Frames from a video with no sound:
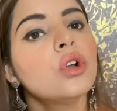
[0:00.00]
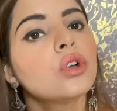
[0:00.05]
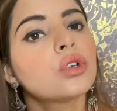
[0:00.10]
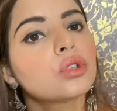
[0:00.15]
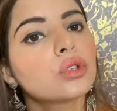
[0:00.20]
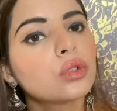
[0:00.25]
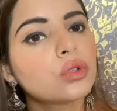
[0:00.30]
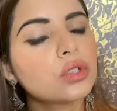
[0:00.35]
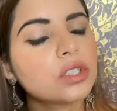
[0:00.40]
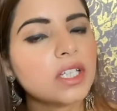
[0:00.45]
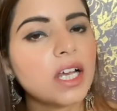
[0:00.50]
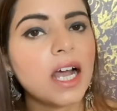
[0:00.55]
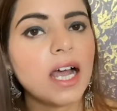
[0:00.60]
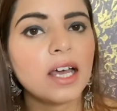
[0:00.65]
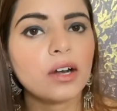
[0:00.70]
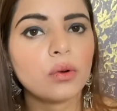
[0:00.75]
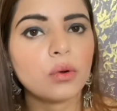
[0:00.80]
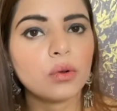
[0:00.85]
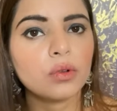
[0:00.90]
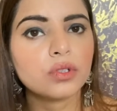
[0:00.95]
those
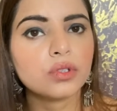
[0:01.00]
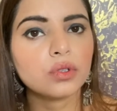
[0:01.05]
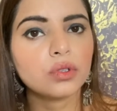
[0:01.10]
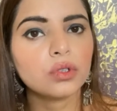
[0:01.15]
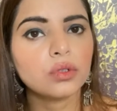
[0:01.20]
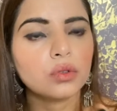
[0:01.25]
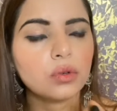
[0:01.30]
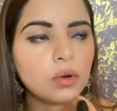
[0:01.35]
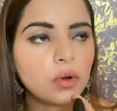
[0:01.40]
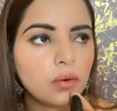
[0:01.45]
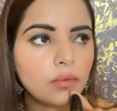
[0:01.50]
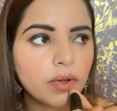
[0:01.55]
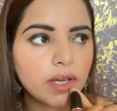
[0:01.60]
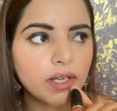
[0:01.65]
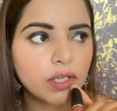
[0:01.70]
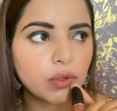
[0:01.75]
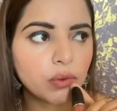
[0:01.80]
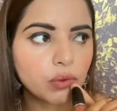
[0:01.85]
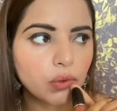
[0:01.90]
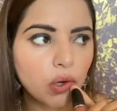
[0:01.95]
are also, you know,
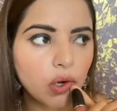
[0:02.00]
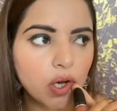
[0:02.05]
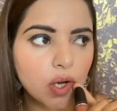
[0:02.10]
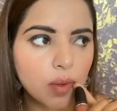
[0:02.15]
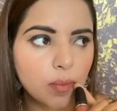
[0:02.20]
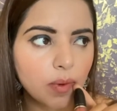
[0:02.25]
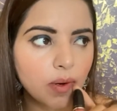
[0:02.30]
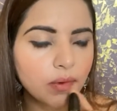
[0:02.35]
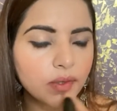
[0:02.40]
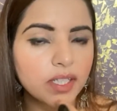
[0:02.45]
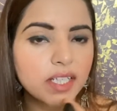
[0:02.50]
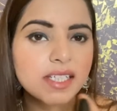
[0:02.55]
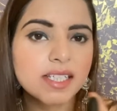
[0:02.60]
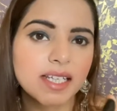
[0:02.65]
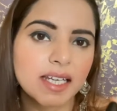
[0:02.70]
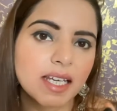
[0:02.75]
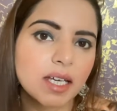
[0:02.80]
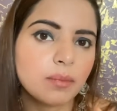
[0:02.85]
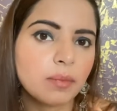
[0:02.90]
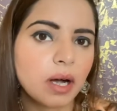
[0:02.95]
when you talk about the
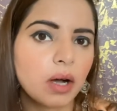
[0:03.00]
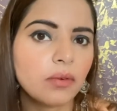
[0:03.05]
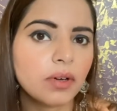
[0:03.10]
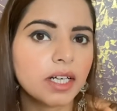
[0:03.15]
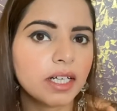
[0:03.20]
staying power,